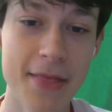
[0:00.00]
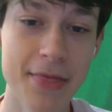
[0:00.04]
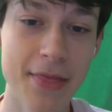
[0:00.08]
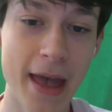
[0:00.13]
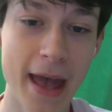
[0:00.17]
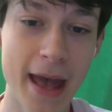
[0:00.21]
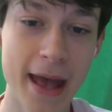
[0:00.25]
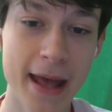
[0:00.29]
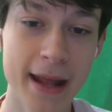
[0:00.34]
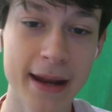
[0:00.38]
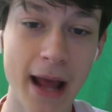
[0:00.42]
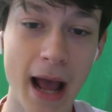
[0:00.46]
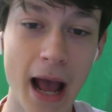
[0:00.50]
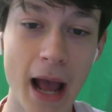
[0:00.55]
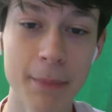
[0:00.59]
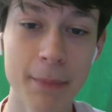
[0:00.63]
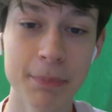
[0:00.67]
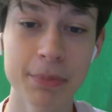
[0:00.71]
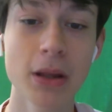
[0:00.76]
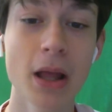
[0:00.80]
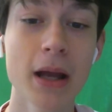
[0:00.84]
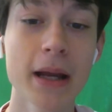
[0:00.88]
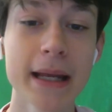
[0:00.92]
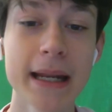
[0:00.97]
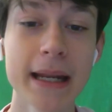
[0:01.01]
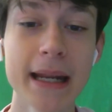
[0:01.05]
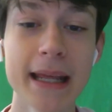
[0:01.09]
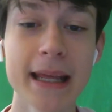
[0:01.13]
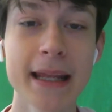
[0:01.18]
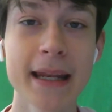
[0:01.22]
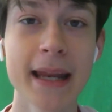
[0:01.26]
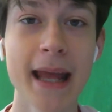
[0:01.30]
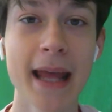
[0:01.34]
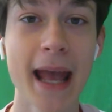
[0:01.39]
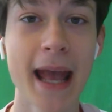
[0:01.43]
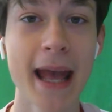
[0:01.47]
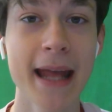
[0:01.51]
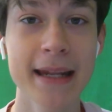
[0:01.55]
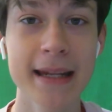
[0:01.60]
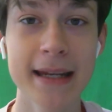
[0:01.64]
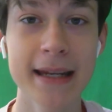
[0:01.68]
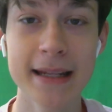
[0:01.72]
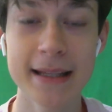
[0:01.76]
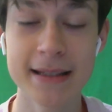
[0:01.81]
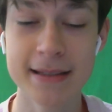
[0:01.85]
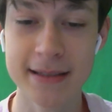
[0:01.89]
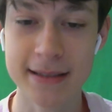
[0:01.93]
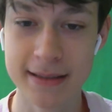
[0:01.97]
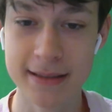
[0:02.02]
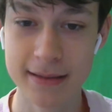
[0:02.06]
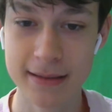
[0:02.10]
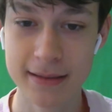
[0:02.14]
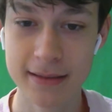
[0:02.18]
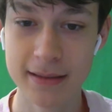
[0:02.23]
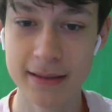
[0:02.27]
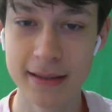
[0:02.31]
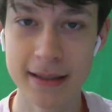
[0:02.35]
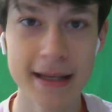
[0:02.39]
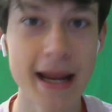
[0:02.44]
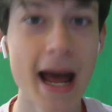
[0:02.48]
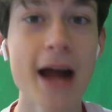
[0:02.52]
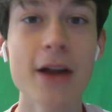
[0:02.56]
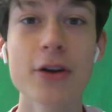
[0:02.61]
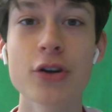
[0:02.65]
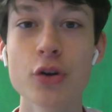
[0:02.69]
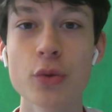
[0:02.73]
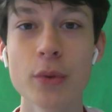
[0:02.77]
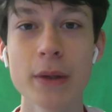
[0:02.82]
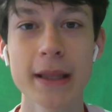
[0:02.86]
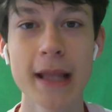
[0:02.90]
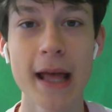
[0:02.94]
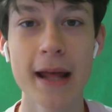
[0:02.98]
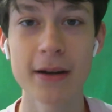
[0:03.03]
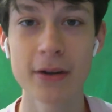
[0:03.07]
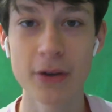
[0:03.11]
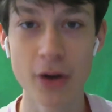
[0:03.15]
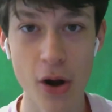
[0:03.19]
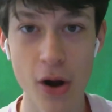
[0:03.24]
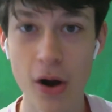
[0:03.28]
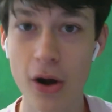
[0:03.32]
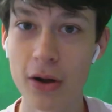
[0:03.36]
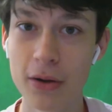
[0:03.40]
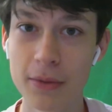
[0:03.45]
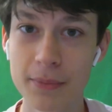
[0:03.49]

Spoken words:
then I plug it in and it is not doing that at all.